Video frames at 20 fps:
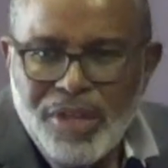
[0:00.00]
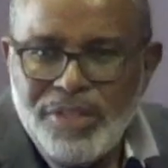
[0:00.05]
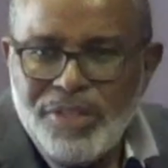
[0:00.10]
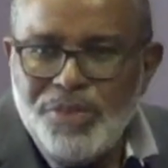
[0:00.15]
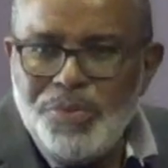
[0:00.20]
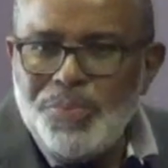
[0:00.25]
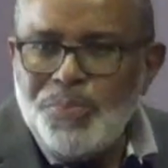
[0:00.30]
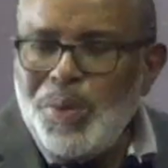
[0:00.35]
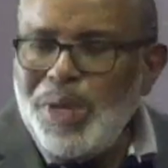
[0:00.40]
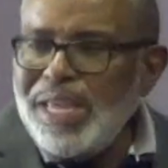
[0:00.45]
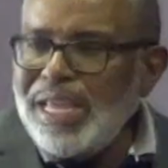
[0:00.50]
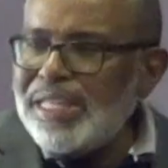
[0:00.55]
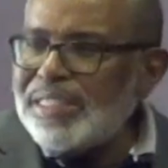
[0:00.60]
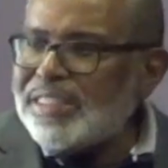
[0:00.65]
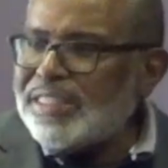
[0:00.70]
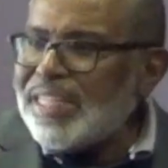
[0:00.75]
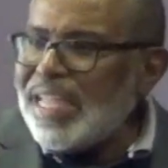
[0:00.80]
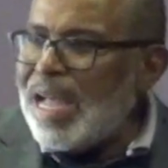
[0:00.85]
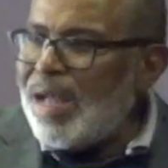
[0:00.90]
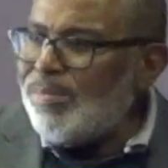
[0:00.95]
Do we get
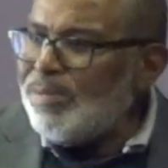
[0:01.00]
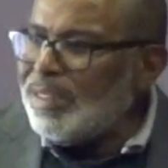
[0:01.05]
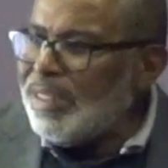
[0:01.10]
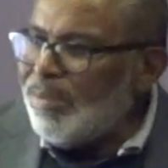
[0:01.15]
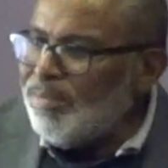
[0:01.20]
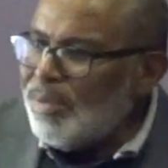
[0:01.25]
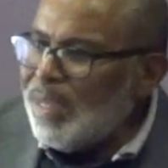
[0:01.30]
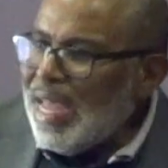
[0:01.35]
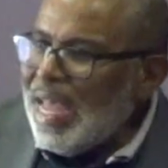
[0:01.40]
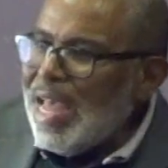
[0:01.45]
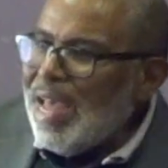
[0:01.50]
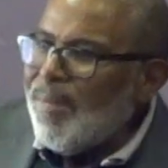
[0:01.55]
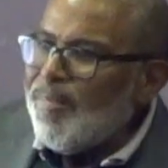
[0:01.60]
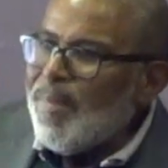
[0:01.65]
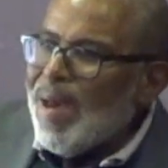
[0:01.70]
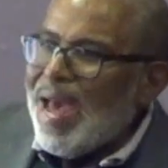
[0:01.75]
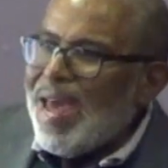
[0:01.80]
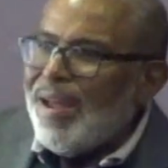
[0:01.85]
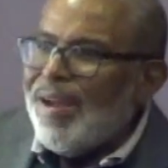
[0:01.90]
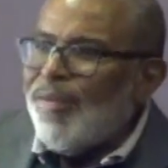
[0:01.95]
stopped sometime
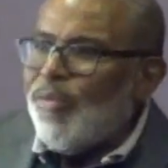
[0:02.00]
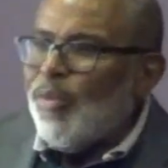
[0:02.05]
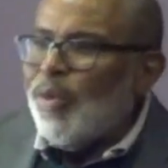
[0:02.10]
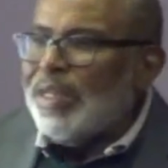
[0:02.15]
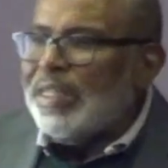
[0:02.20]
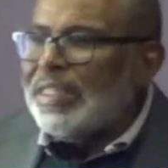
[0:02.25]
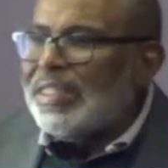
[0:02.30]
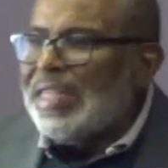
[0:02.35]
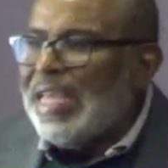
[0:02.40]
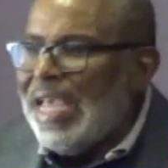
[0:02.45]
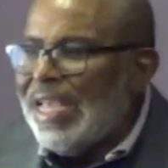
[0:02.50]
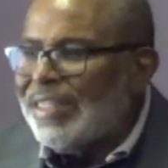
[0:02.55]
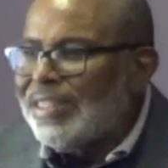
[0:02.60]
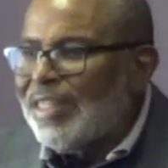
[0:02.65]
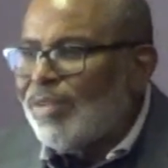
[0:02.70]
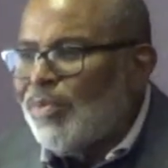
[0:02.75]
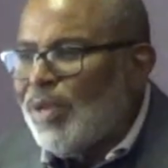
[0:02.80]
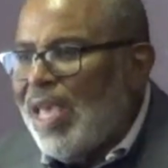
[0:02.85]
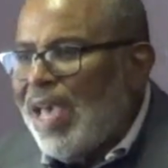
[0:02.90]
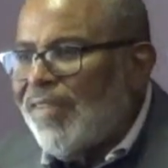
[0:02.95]
with the task
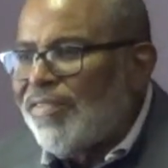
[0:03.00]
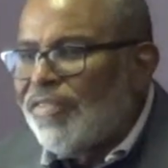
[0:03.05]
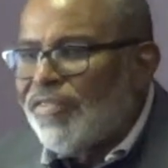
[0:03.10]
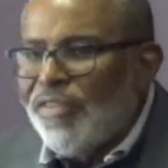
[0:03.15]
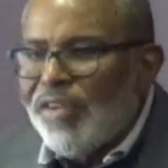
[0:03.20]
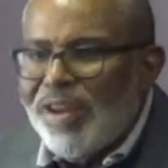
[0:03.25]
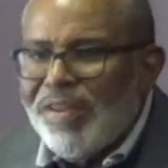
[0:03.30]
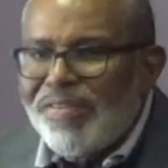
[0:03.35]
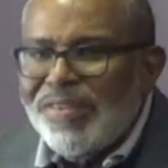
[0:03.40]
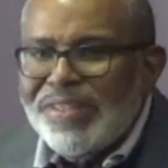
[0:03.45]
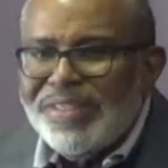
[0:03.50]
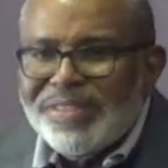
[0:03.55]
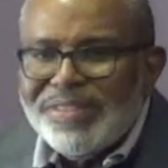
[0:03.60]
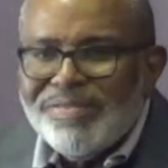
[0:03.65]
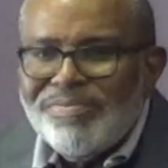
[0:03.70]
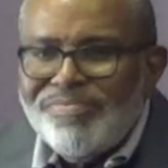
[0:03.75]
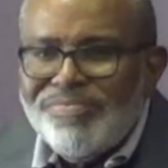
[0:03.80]
that we have in front of us?